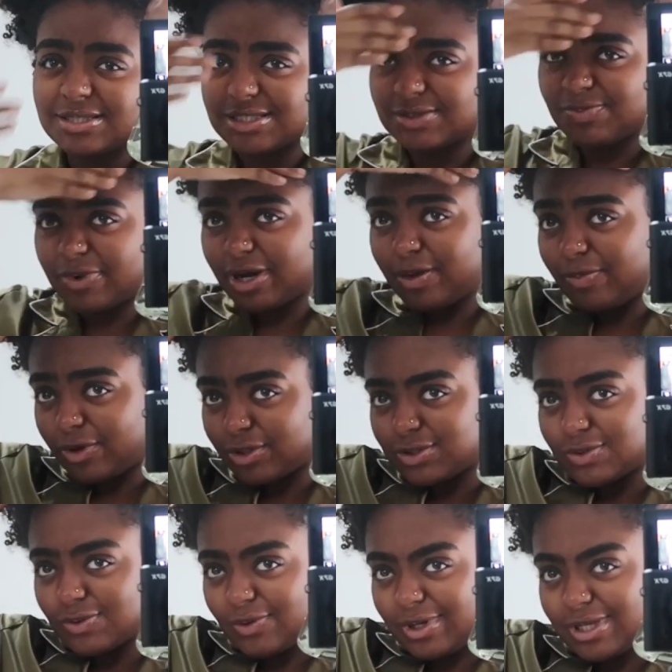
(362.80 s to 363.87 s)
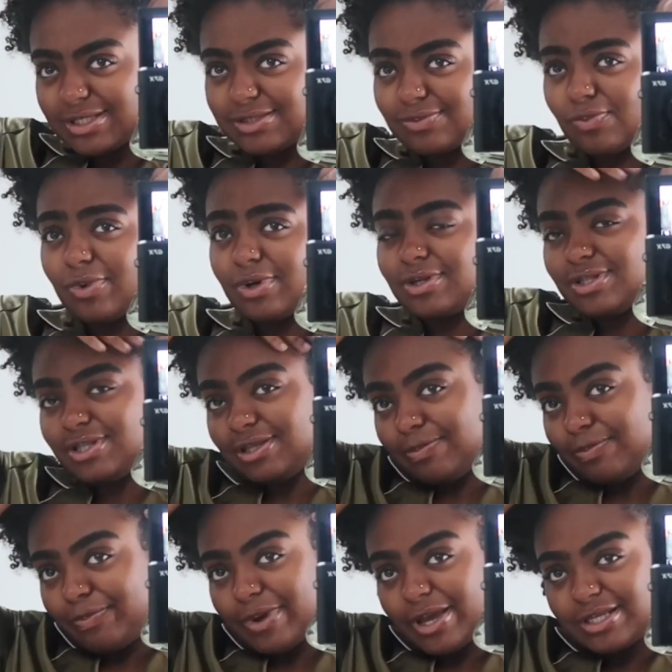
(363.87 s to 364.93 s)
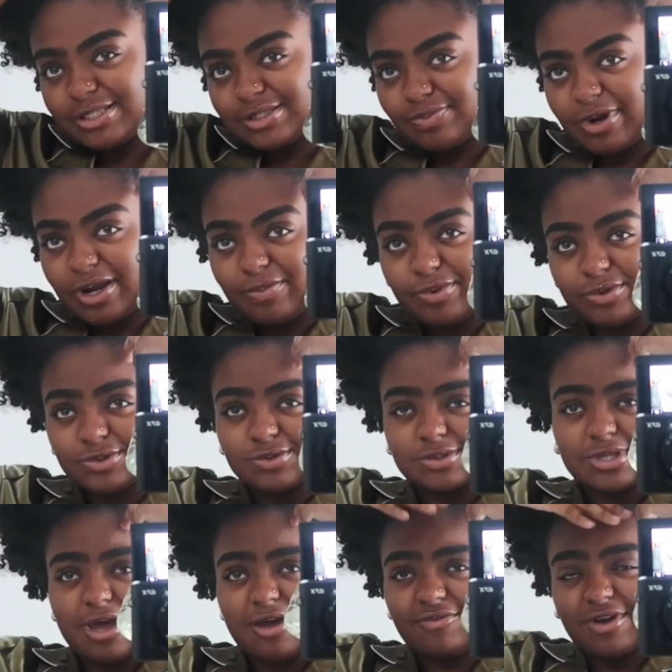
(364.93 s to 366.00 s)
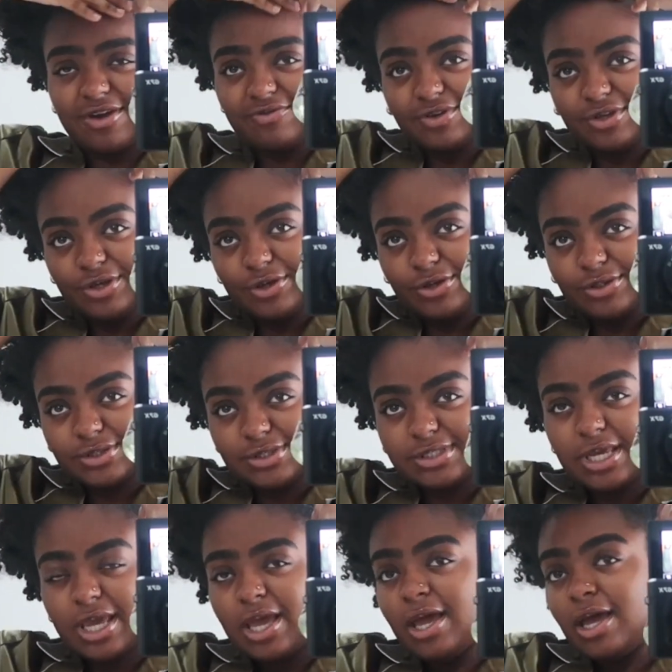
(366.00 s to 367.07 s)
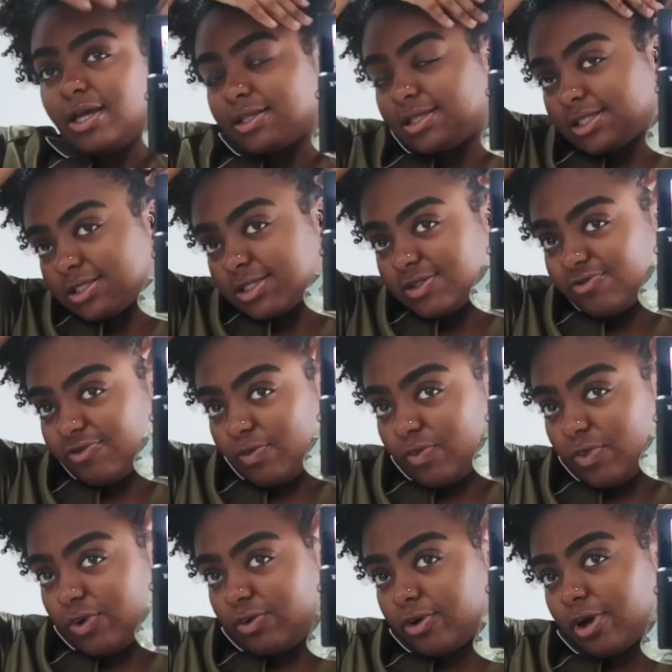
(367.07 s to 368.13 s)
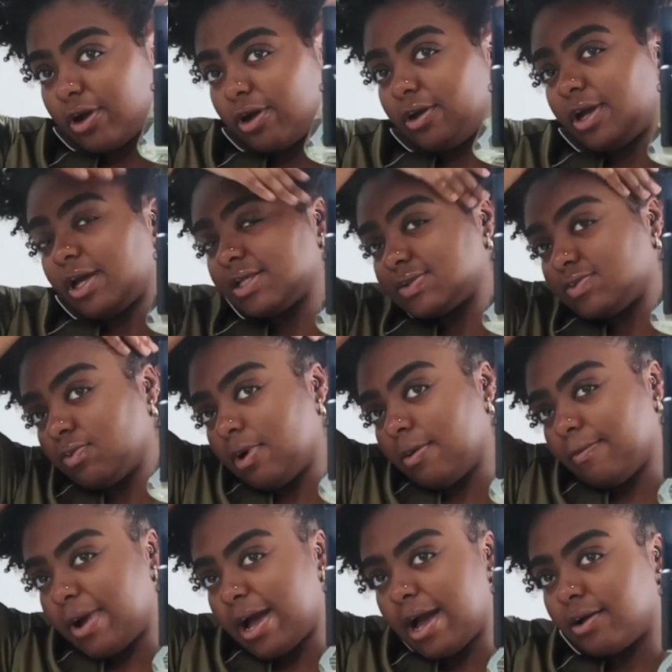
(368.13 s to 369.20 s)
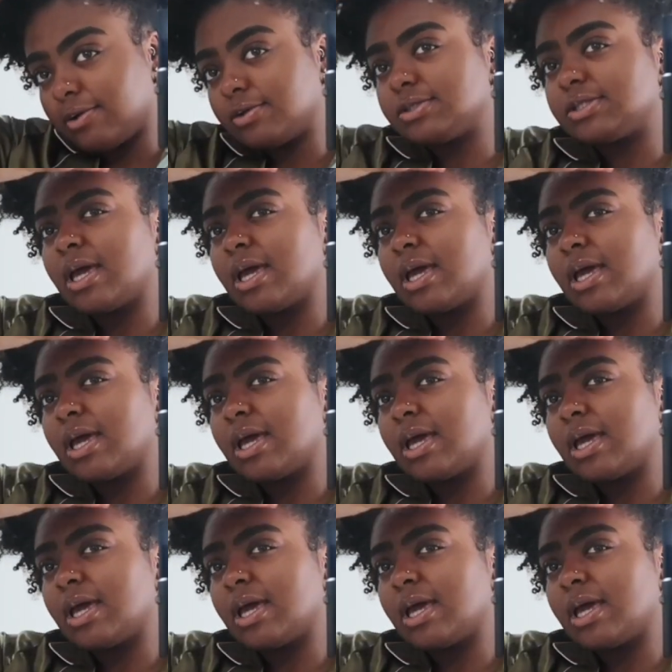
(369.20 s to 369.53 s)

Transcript: spray bottle is one of the best spray bottles that I've ever used. This is from Wilko. It's £1.